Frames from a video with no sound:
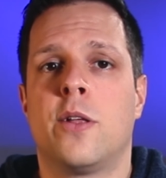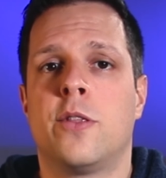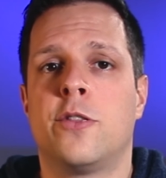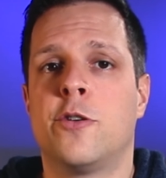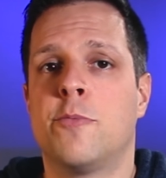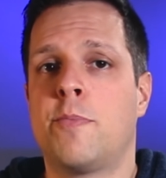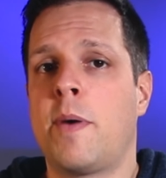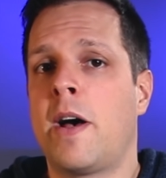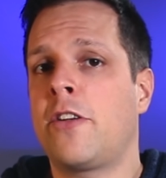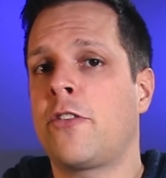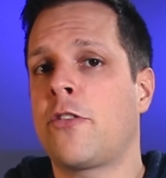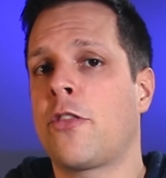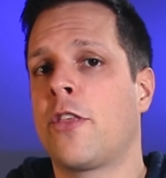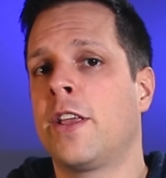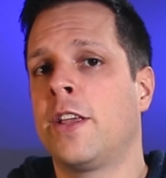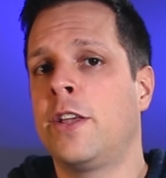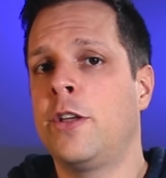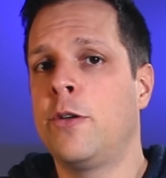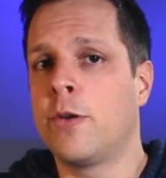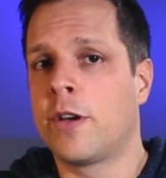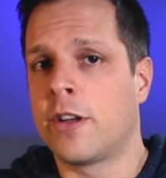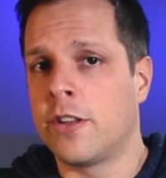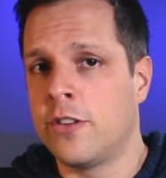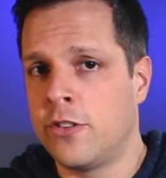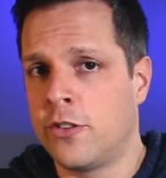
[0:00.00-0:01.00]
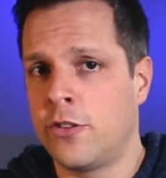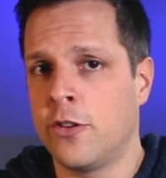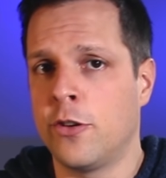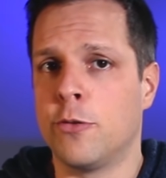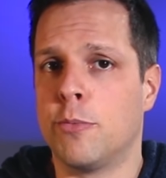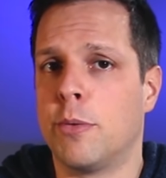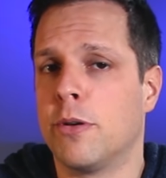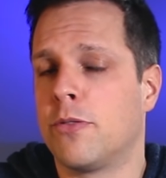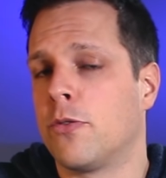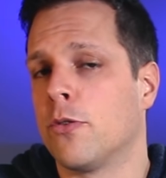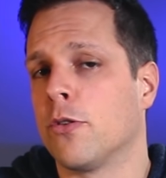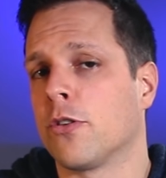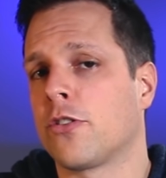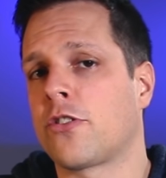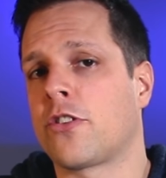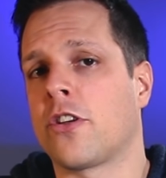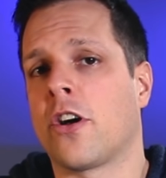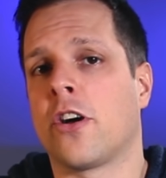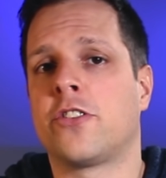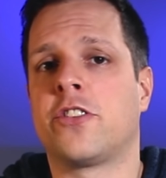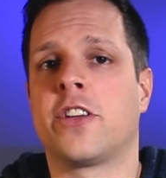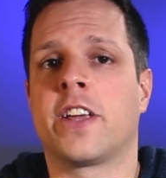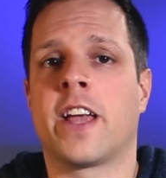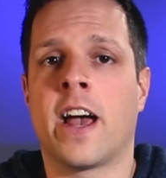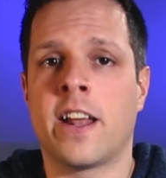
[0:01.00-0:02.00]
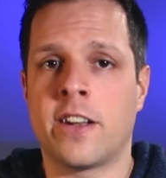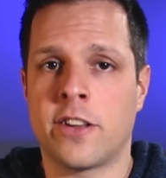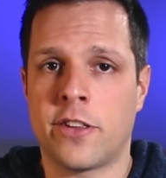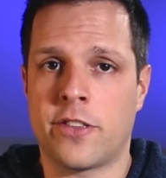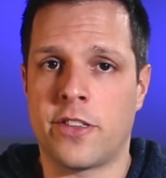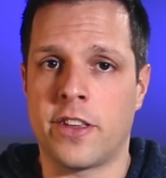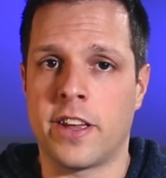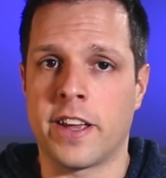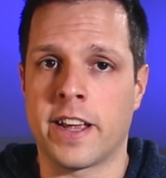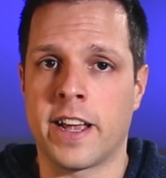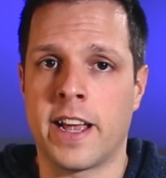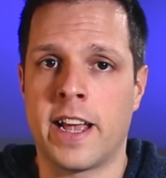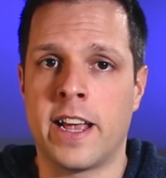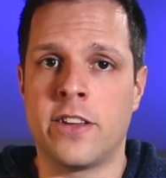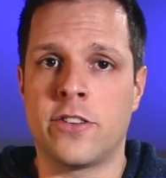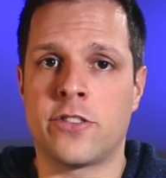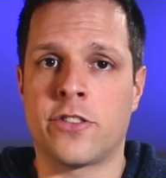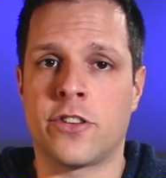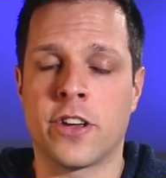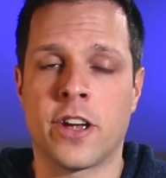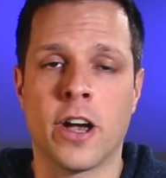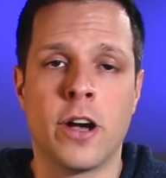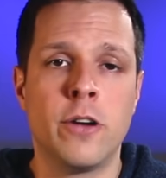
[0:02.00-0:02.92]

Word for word: The best thing you can do before starting anything is to